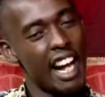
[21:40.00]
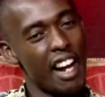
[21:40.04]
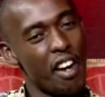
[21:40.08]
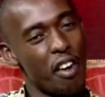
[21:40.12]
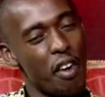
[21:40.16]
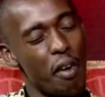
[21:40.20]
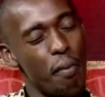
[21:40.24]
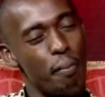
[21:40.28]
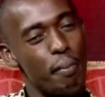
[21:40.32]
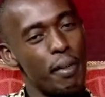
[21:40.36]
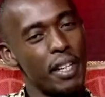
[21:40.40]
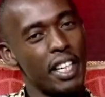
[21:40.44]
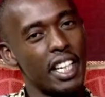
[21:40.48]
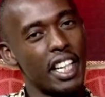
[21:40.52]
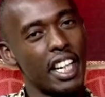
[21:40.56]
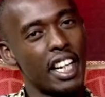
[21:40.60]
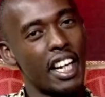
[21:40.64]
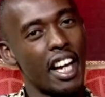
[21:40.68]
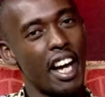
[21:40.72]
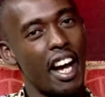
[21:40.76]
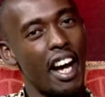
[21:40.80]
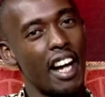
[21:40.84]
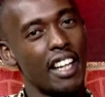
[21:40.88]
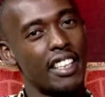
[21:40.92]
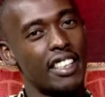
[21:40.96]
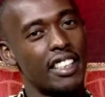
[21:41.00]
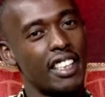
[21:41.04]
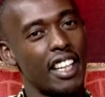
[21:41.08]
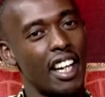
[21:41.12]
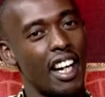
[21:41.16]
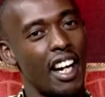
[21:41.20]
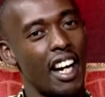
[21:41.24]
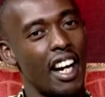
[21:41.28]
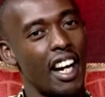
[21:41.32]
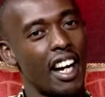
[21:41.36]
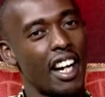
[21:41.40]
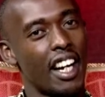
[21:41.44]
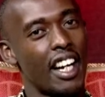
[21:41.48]
Nairobi at
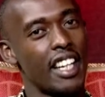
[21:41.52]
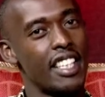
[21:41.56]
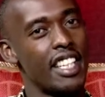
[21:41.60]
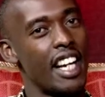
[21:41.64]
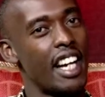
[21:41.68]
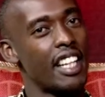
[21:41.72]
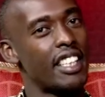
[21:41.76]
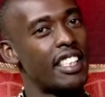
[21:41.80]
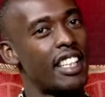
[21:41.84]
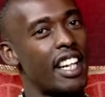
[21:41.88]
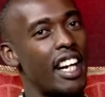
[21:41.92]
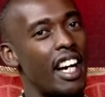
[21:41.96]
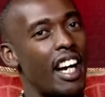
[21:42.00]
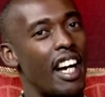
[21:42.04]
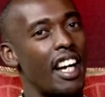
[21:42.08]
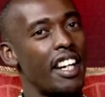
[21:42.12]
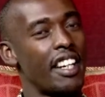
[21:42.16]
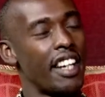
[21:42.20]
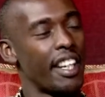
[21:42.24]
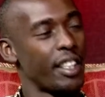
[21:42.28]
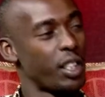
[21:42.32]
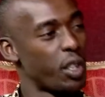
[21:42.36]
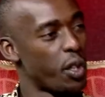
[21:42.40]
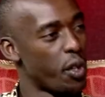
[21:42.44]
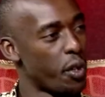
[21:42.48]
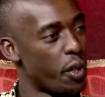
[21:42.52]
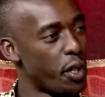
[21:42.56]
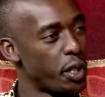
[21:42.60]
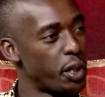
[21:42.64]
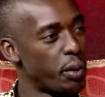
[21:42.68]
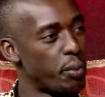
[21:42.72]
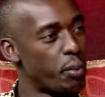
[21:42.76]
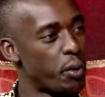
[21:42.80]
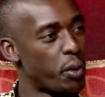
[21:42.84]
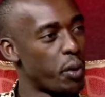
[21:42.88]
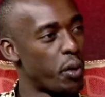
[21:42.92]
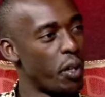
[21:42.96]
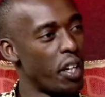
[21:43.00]
Kenyatta National
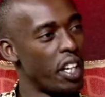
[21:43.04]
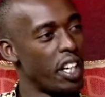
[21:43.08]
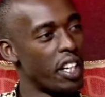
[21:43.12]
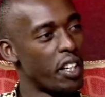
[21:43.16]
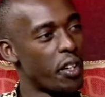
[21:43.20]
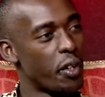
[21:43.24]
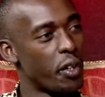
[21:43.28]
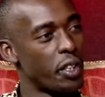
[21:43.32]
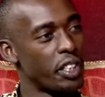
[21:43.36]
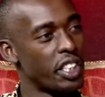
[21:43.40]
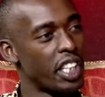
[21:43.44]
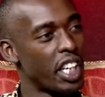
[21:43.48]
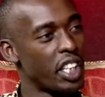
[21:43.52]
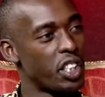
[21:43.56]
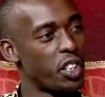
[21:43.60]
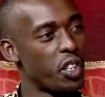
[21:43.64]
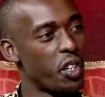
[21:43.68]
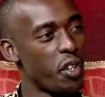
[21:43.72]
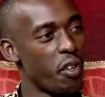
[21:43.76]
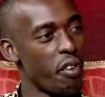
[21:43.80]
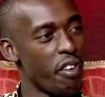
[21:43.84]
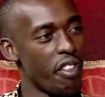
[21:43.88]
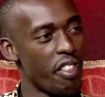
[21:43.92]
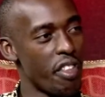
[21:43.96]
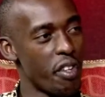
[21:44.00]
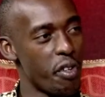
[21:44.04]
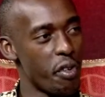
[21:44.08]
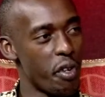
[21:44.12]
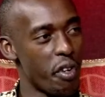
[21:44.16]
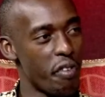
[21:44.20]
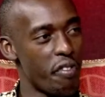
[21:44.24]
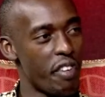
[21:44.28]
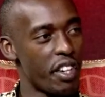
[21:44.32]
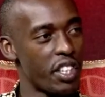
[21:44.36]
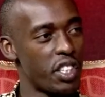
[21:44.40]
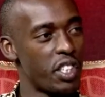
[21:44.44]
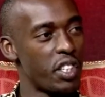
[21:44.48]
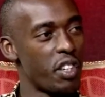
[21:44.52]
Hospital, in conjunction with
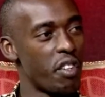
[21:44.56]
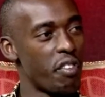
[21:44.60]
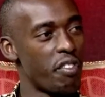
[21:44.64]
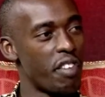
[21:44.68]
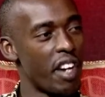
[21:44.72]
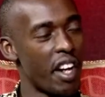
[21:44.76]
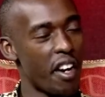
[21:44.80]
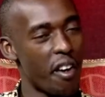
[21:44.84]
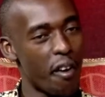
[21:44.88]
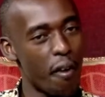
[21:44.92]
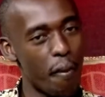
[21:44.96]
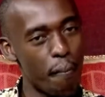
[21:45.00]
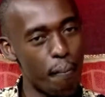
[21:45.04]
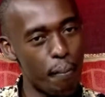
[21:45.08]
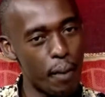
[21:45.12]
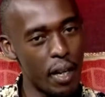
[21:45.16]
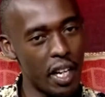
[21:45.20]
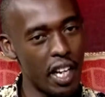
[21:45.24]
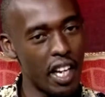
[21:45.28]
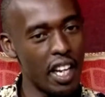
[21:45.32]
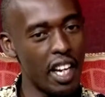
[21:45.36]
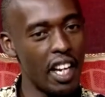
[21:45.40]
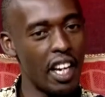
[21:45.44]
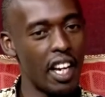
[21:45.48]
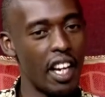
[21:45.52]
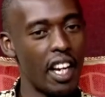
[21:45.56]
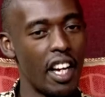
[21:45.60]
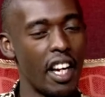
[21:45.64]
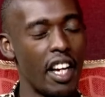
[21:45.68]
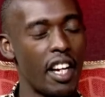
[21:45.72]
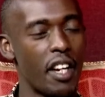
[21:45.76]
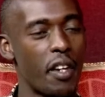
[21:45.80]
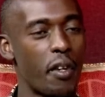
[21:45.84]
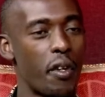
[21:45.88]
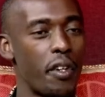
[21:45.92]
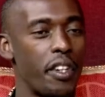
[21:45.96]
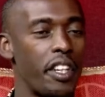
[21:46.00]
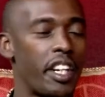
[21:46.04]
University of Nairobi,
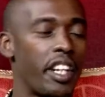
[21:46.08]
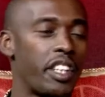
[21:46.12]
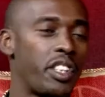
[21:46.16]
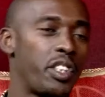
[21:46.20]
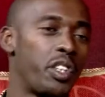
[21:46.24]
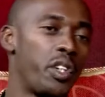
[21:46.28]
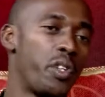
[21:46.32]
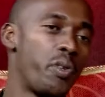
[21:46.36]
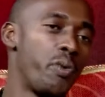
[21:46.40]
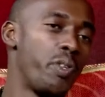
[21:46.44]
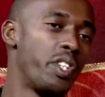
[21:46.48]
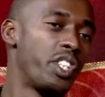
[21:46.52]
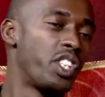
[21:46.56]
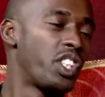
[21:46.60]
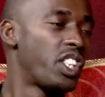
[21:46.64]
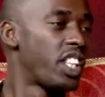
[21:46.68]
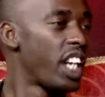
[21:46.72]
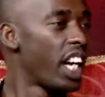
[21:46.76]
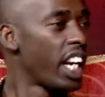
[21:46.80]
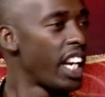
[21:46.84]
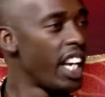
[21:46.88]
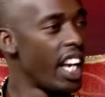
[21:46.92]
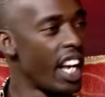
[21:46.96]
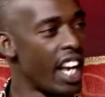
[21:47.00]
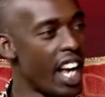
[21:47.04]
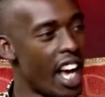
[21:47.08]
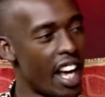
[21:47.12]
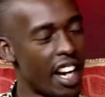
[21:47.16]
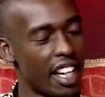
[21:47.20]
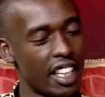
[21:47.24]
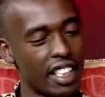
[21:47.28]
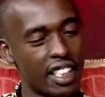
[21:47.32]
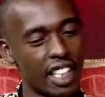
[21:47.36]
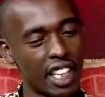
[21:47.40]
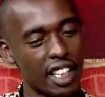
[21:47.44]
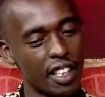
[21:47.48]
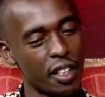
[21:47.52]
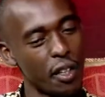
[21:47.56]
in conjunction with Starkey
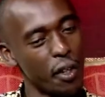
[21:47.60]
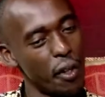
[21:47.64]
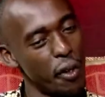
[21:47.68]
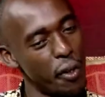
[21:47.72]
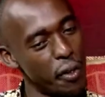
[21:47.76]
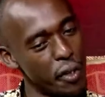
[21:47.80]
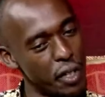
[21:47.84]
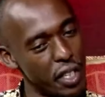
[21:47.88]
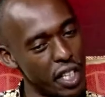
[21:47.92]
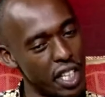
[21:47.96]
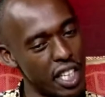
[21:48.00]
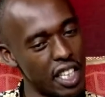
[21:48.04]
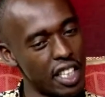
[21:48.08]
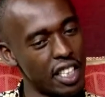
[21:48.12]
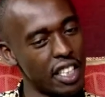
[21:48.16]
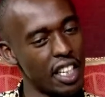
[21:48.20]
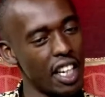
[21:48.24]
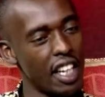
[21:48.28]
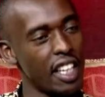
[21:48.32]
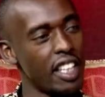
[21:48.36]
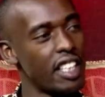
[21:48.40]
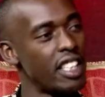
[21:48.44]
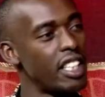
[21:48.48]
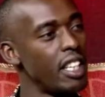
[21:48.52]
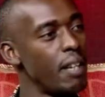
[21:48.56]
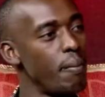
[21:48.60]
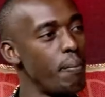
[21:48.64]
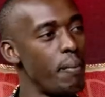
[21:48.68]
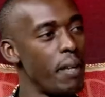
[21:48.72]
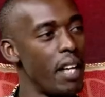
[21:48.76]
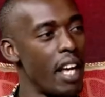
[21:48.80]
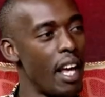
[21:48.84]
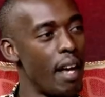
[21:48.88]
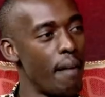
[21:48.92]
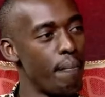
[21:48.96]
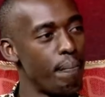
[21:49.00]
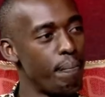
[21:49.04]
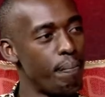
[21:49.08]
Hearing Technologies and
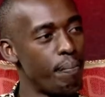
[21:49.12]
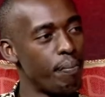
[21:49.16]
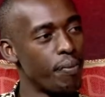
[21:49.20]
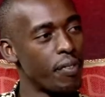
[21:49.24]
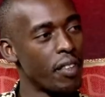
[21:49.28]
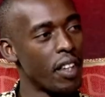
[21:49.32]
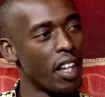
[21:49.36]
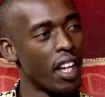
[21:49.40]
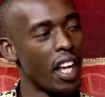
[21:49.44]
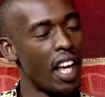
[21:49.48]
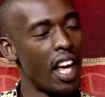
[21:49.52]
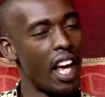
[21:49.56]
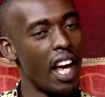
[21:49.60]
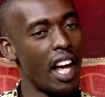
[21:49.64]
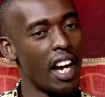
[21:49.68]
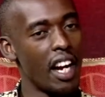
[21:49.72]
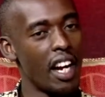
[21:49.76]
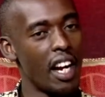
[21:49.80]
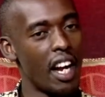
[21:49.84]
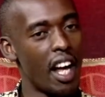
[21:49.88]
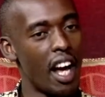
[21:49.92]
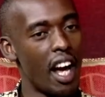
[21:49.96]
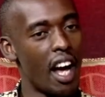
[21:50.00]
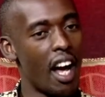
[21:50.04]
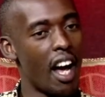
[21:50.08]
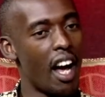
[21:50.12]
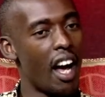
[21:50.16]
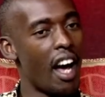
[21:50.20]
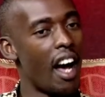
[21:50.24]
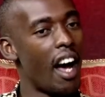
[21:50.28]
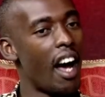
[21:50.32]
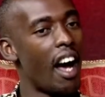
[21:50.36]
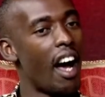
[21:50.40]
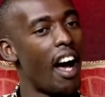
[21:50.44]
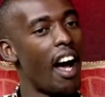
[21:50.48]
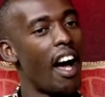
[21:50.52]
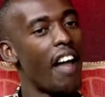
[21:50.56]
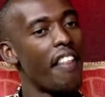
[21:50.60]
CBM and
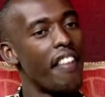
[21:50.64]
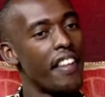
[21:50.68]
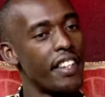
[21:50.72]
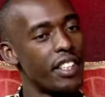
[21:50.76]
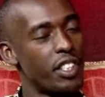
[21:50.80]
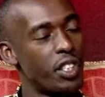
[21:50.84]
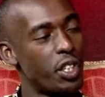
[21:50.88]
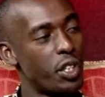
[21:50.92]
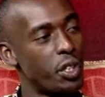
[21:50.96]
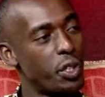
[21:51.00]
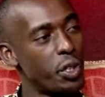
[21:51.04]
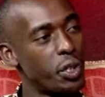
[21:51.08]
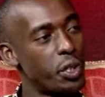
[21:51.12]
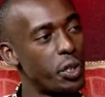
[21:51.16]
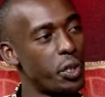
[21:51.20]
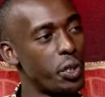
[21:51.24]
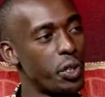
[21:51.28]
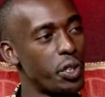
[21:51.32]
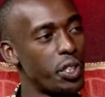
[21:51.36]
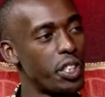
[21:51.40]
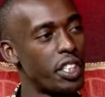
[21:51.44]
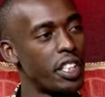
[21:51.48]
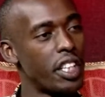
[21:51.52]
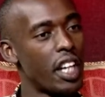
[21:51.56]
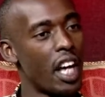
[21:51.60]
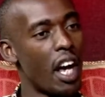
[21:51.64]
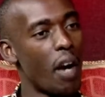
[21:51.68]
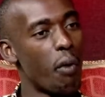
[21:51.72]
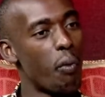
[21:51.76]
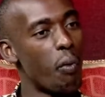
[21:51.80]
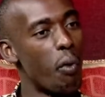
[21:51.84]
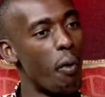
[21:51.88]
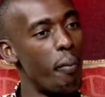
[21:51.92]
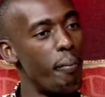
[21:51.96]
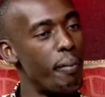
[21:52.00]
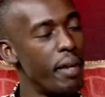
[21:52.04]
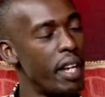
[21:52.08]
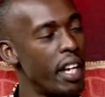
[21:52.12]
other institutions,
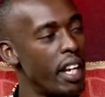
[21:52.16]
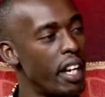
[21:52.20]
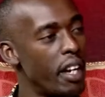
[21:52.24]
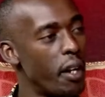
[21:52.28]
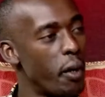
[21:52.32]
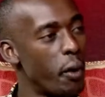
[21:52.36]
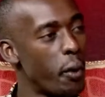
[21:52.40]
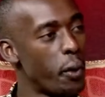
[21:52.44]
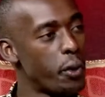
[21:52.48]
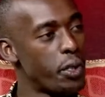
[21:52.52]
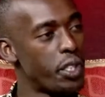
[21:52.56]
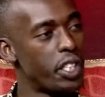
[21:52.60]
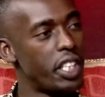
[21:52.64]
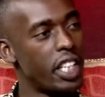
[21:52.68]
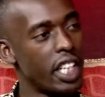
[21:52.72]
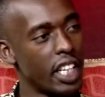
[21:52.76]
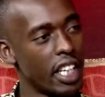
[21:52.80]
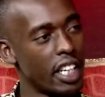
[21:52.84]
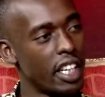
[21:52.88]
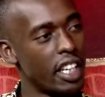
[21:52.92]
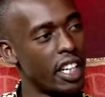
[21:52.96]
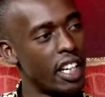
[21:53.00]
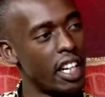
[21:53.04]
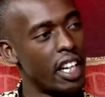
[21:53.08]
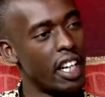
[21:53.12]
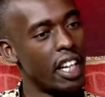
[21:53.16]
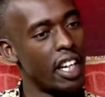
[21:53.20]
will be hosting